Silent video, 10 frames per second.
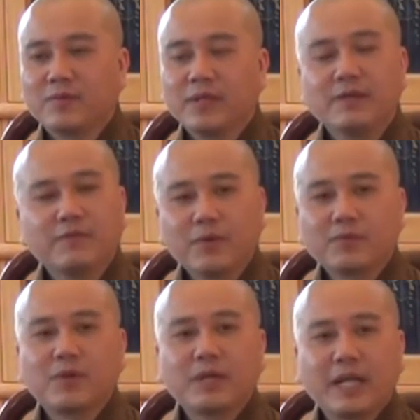We
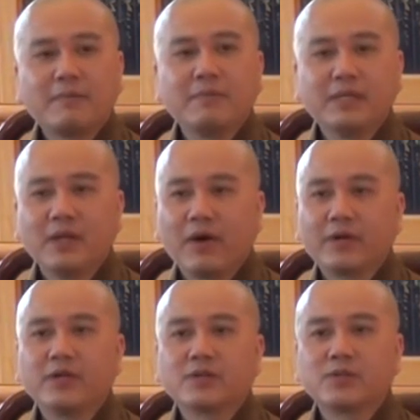evoke your name in
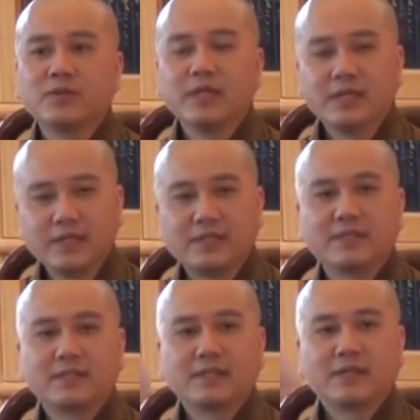order to
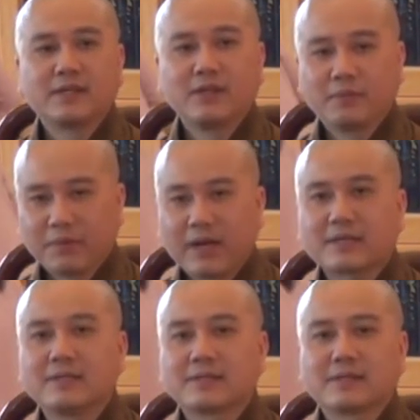learn your
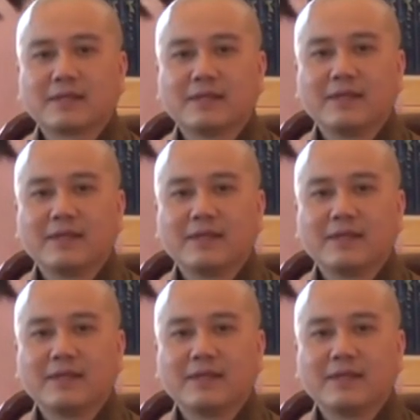practice.